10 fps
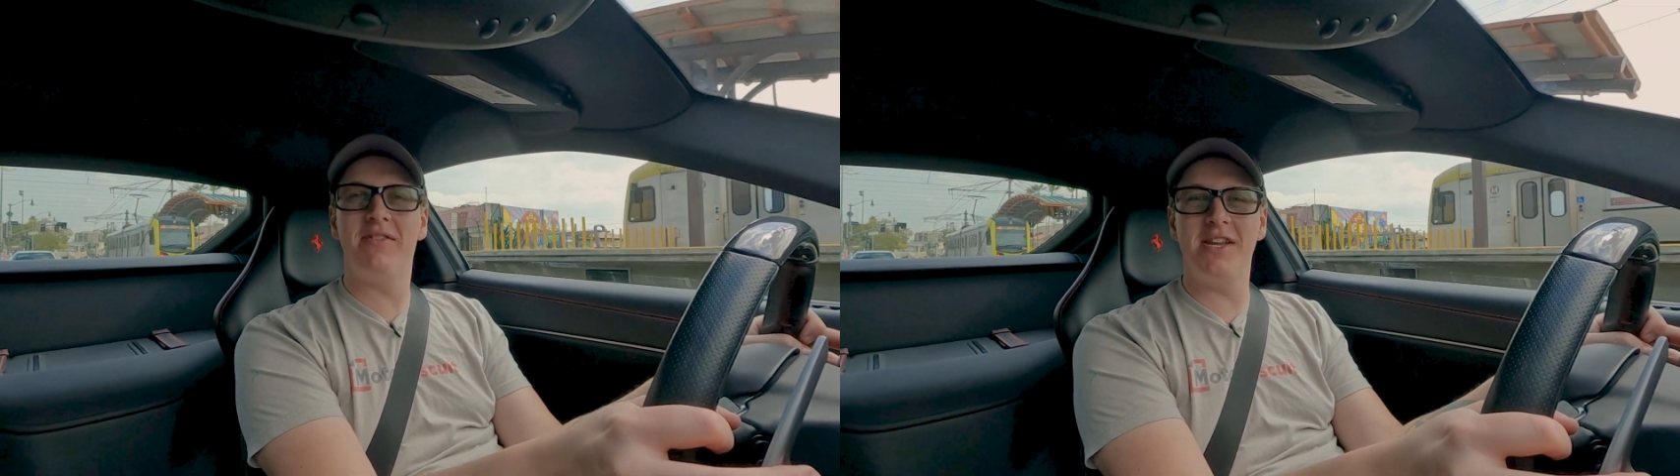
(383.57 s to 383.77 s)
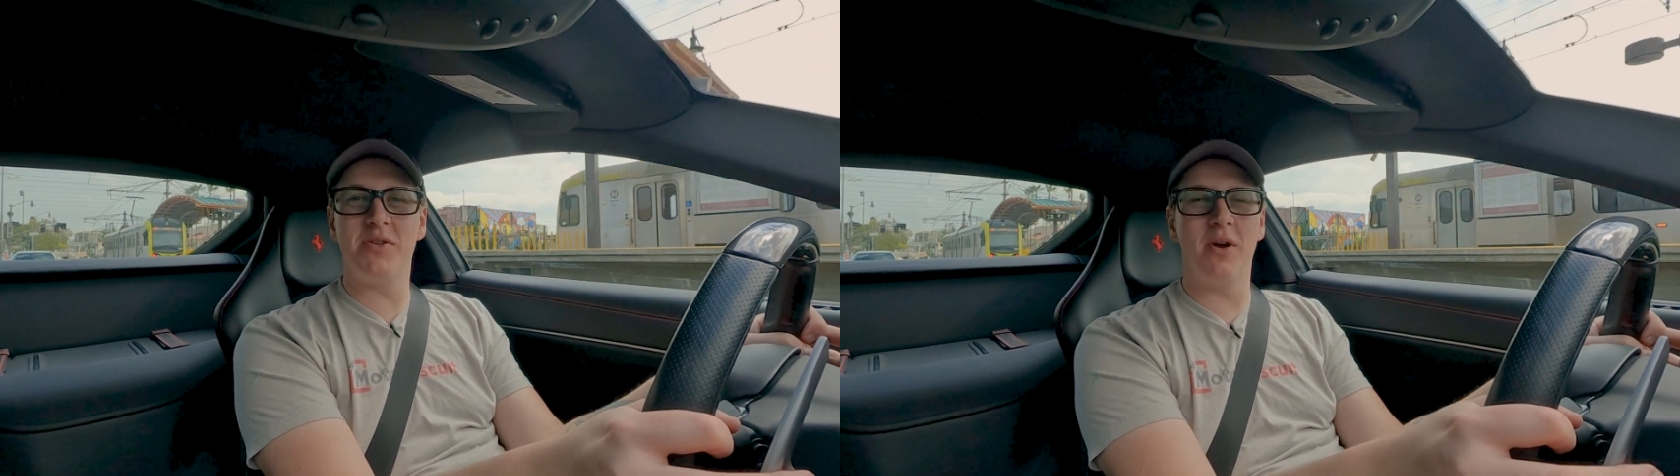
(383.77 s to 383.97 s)

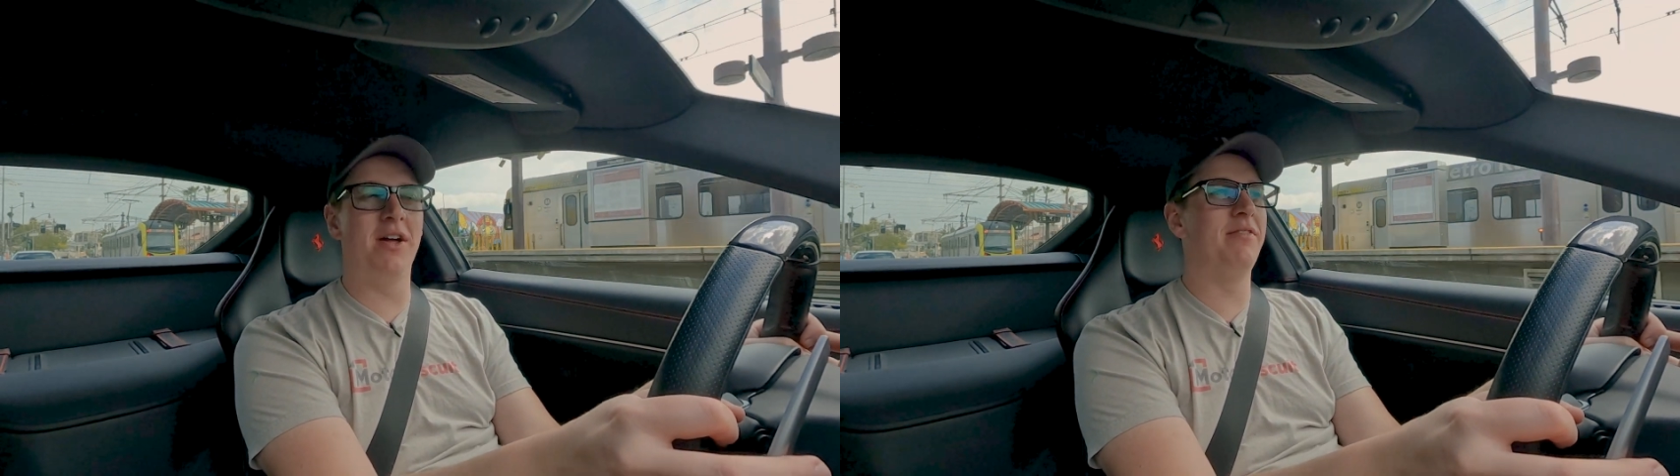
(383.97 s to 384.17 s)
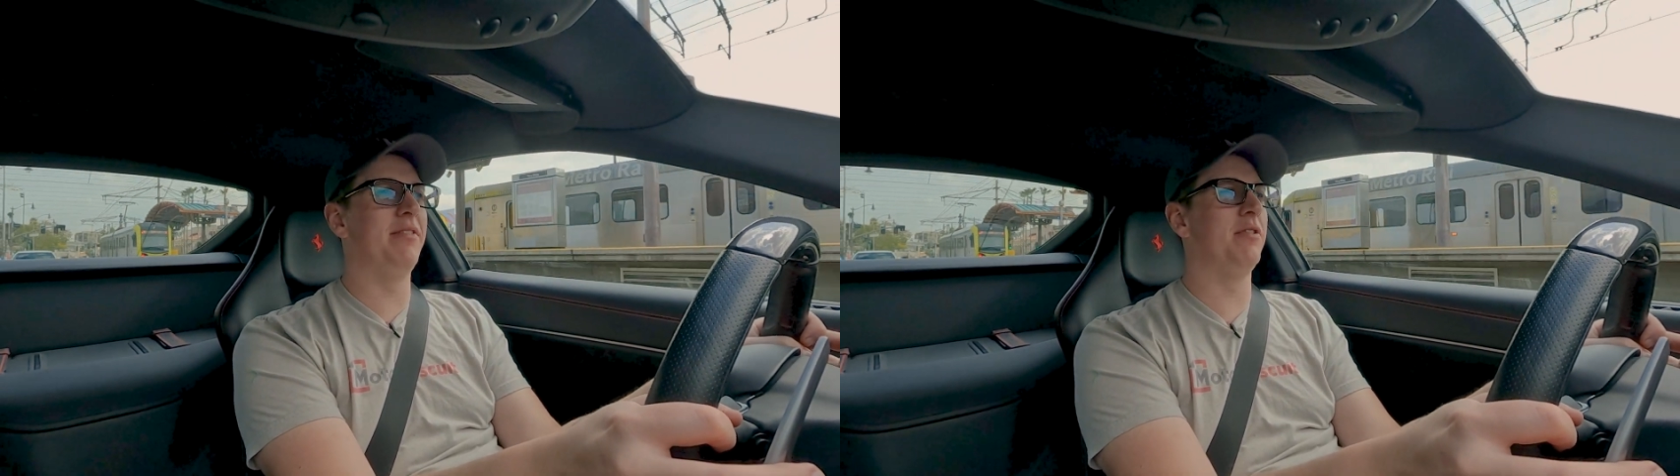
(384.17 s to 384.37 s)

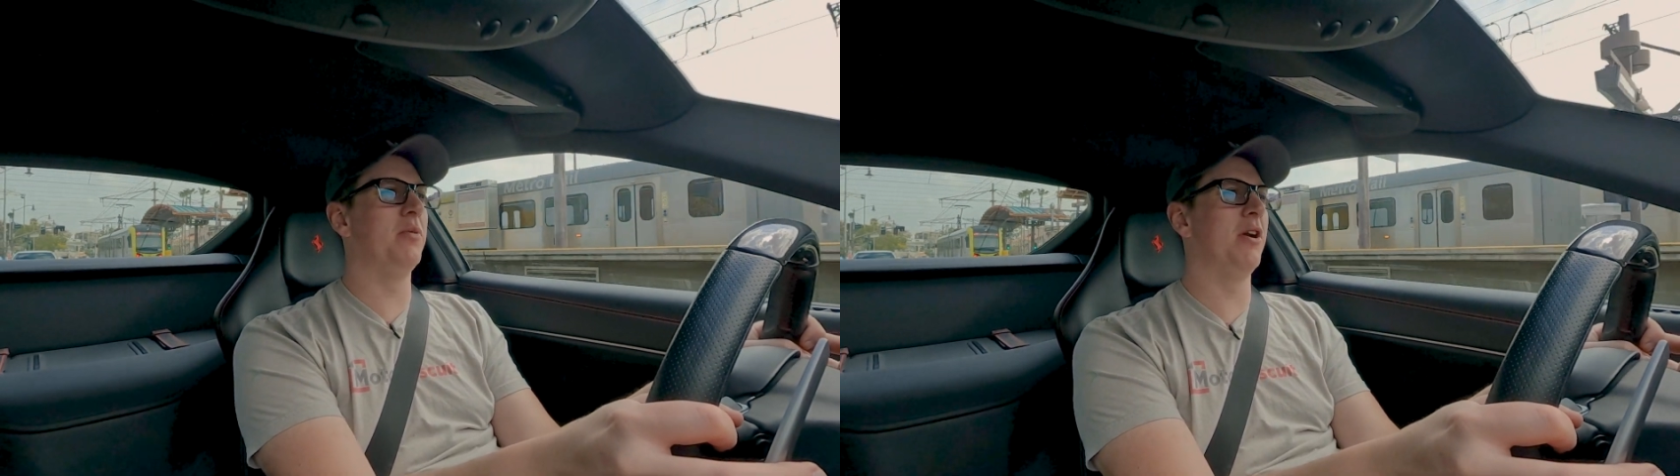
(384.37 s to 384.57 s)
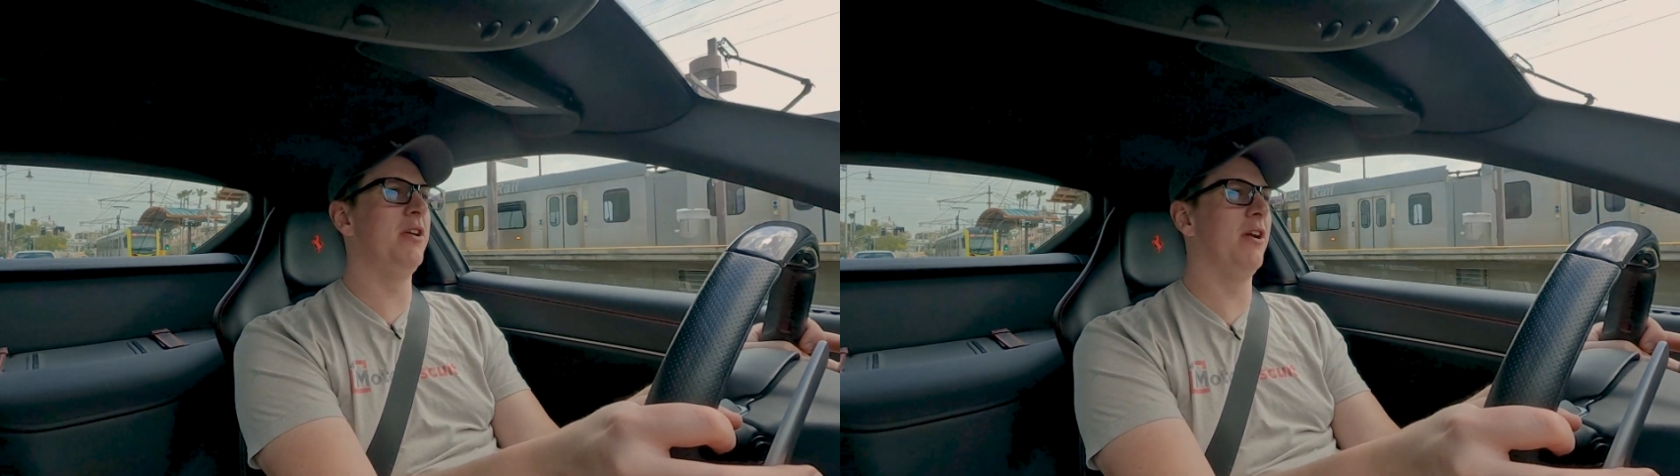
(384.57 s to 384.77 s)
V12 everywhere you